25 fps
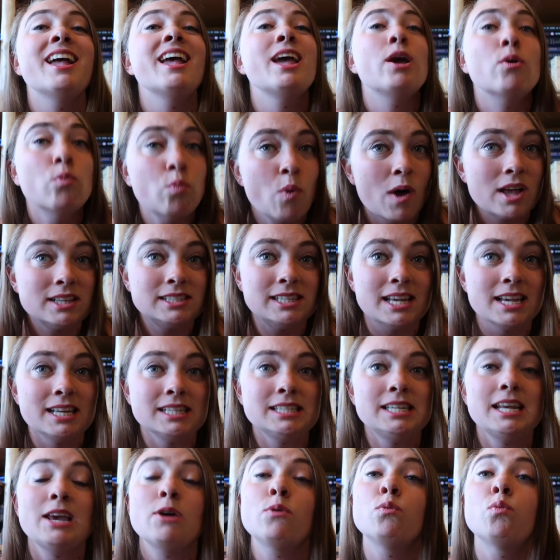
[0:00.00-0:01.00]
It
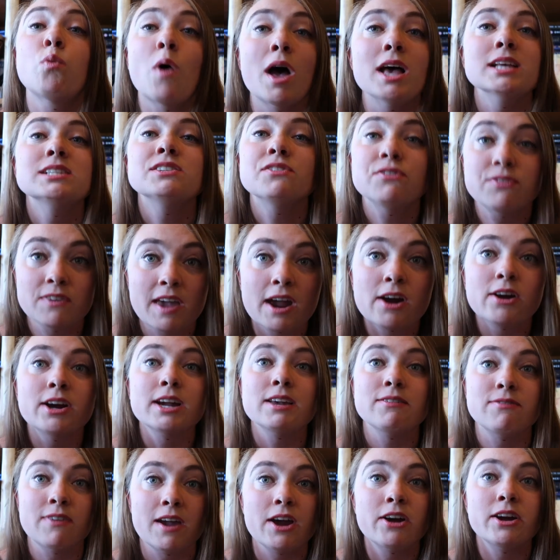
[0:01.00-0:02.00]
wasn't. It was
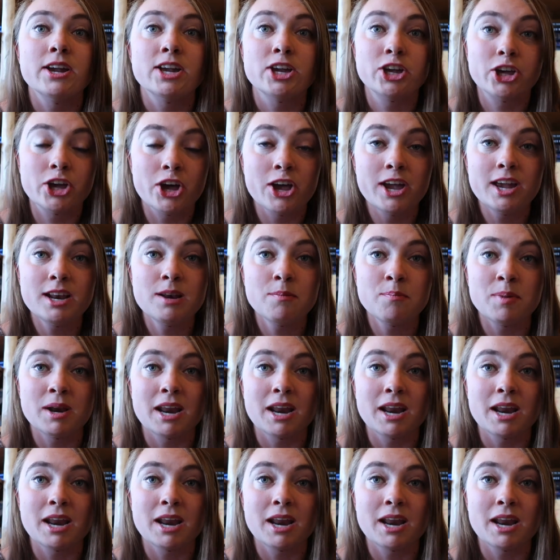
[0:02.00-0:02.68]
very good,